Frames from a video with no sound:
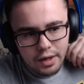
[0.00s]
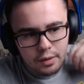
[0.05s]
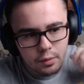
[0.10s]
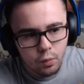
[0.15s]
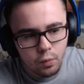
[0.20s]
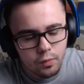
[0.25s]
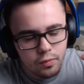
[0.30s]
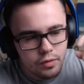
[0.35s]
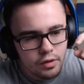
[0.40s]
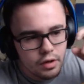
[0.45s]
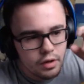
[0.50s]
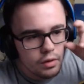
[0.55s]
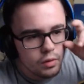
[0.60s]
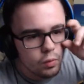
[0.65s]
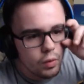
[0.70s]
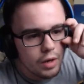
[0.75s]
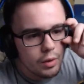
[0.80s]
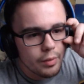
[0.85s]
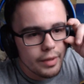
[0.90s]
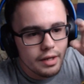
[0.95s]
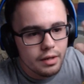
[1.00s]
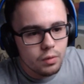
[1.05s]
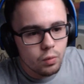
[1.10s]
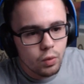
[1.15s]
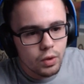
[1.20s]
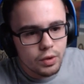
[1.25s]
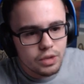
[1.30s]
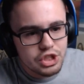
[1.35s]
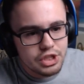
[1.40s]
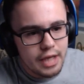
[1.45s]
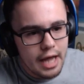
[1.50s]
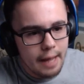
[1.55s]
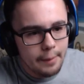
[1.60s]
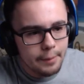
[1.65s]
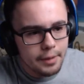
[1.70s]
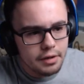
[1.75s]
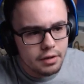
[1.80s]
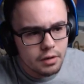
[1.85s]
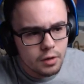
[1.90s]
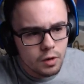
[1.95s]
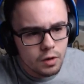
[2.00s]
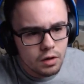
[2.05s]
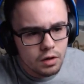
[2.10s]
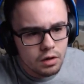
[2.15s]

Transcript: Wait, where we? What just happened?